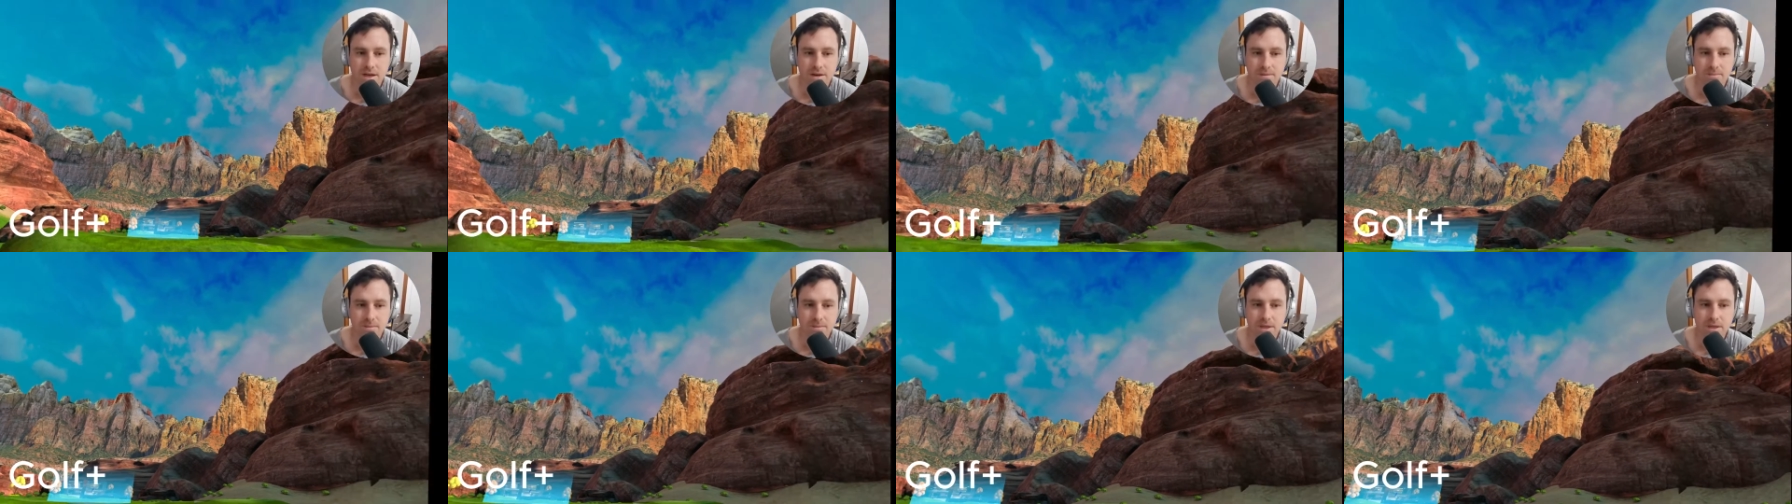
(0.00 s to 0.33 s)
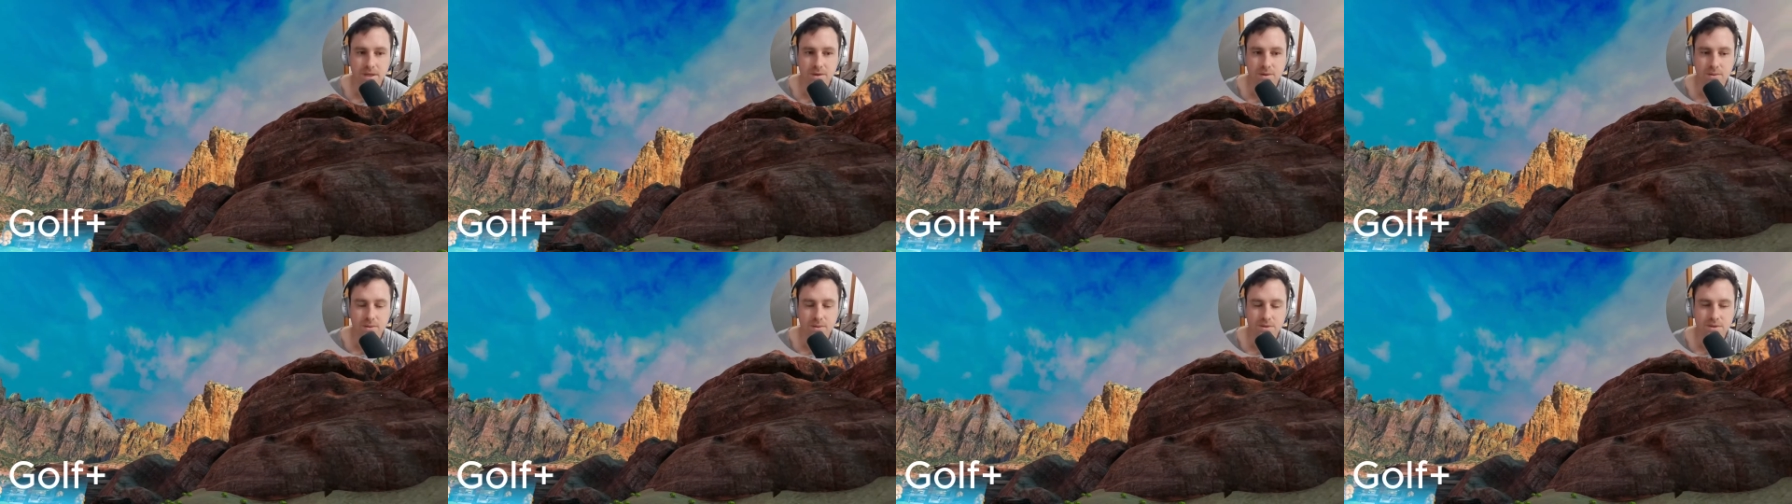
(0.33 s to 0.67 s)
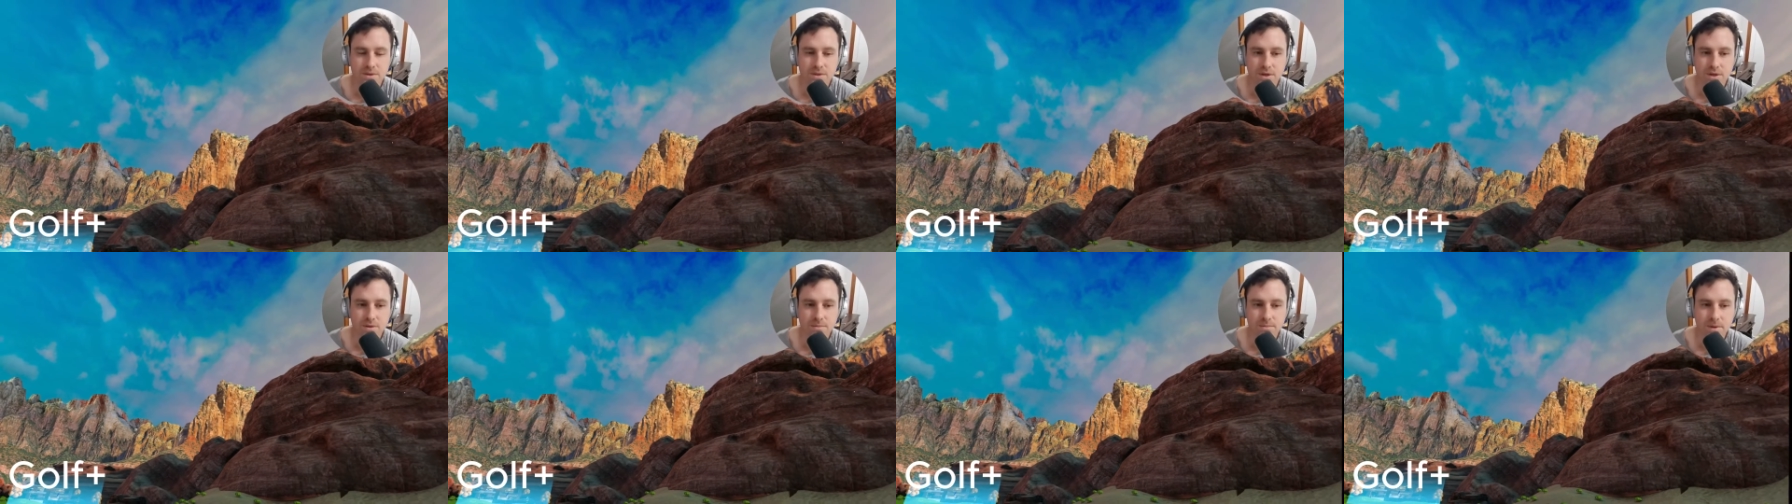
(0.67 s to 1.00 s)
He
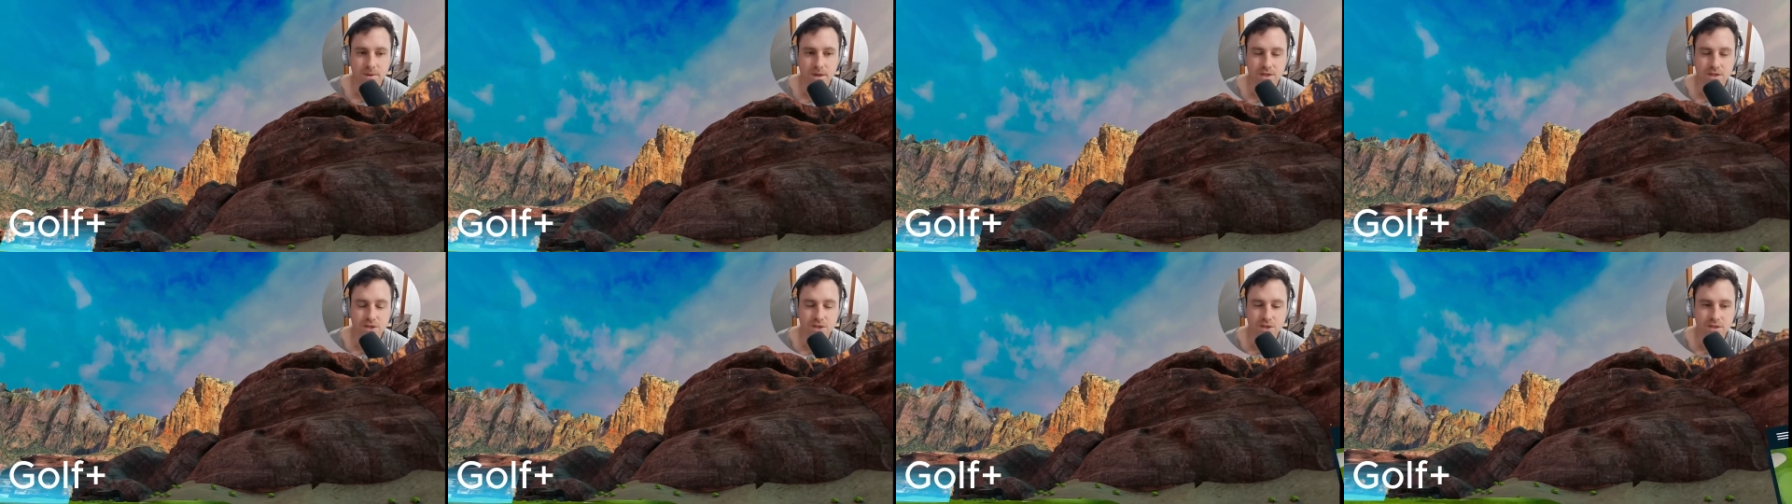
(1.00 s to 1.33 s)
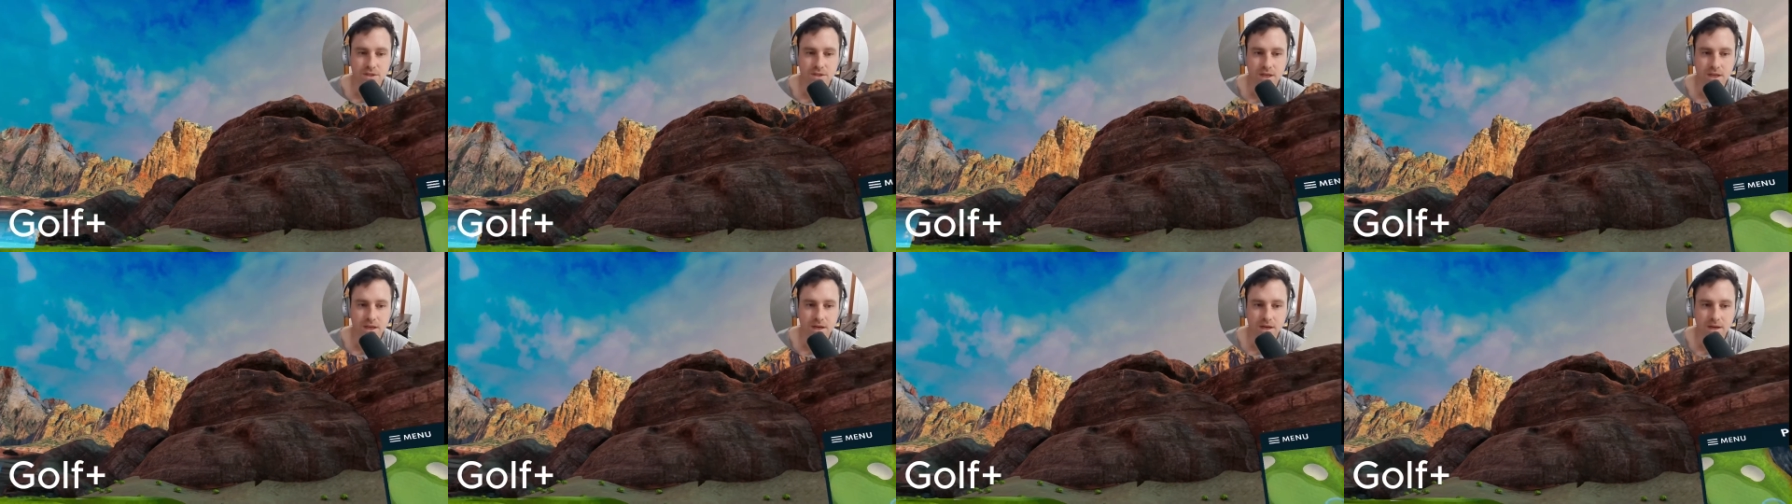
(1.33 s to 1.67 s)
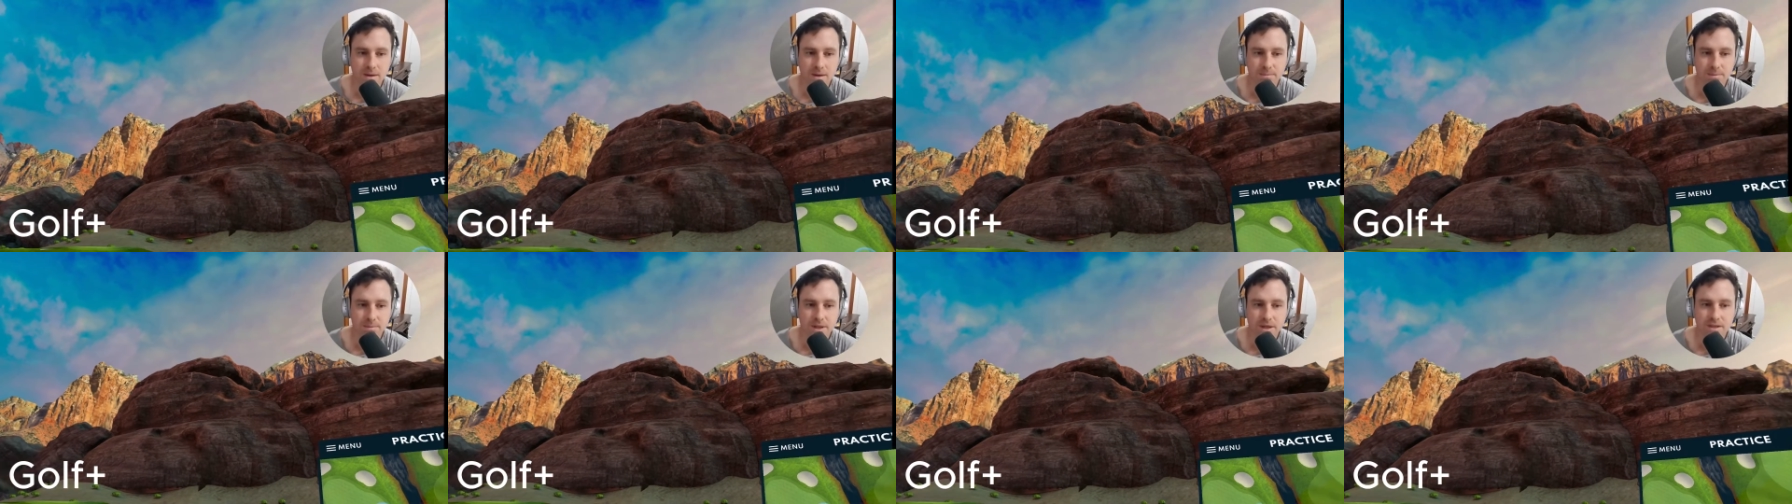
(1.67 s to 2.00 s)
also mentioned that
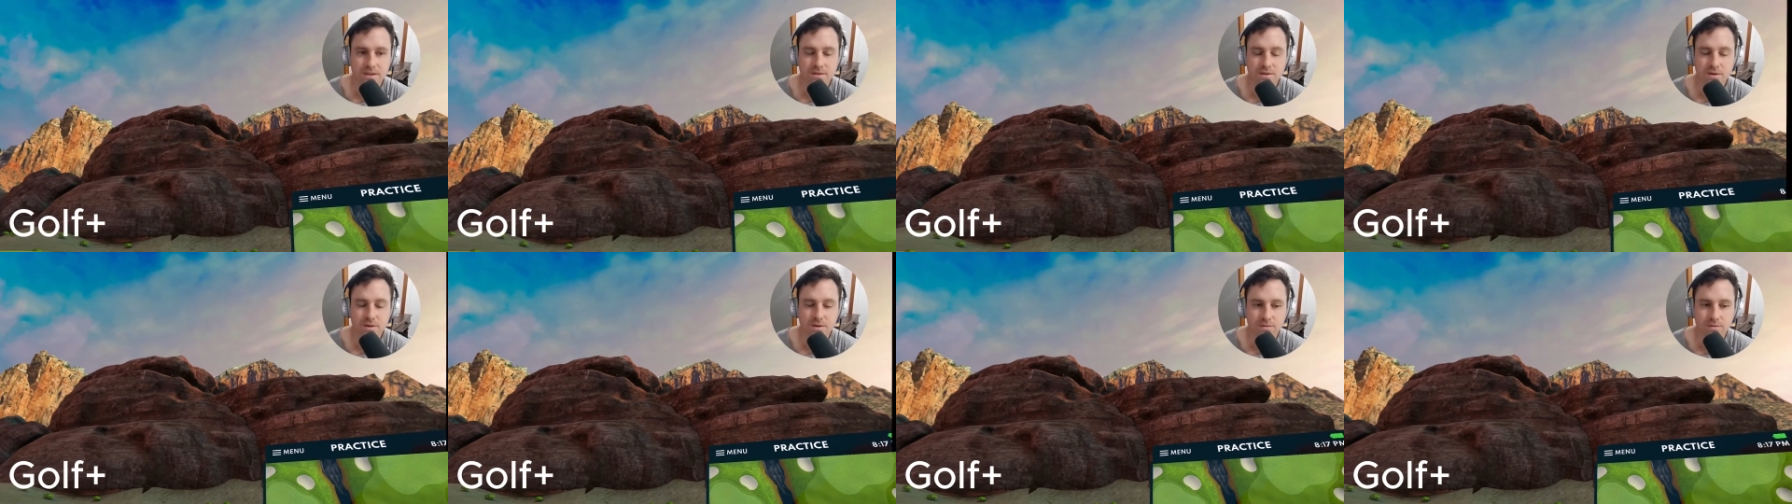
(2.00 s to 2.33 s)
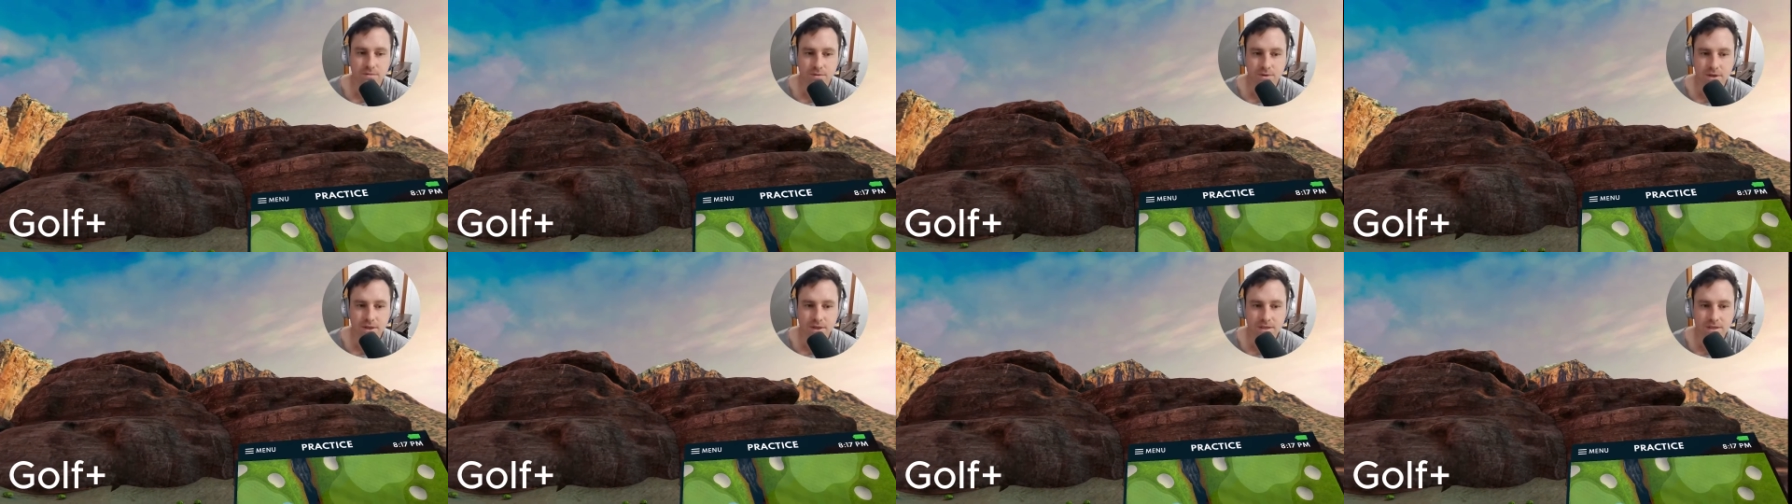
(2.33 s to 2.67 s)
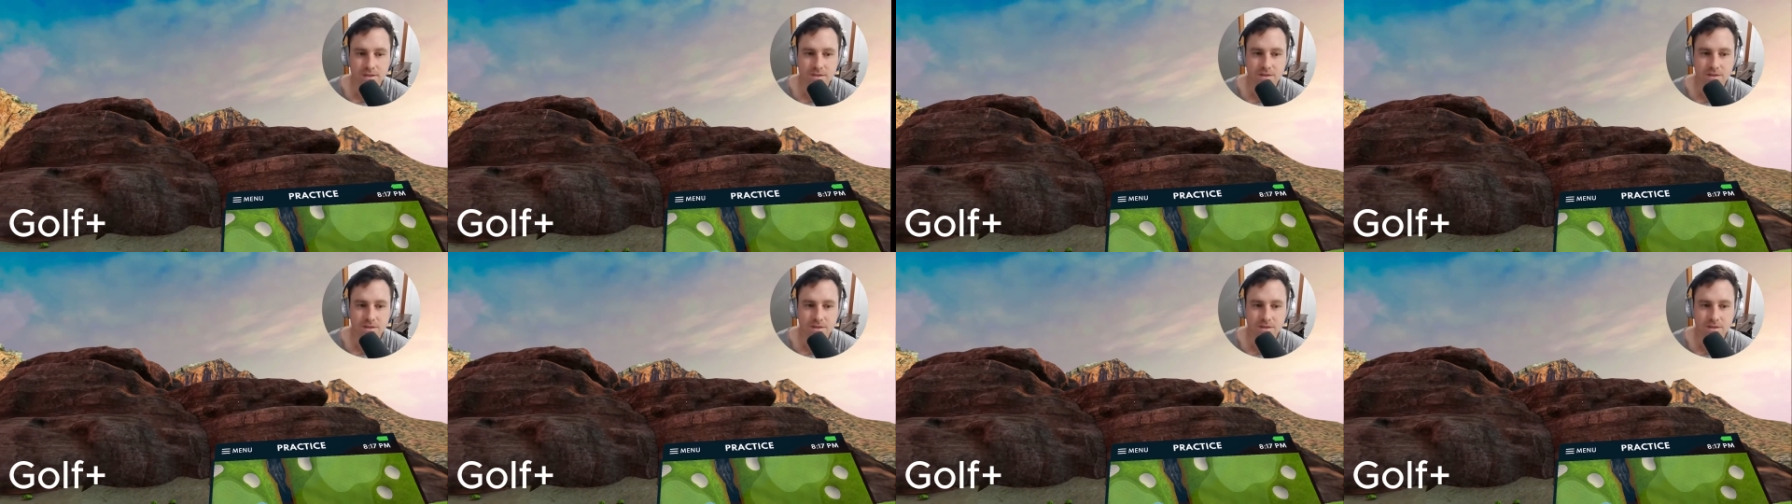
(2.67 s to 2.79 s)
updates are free.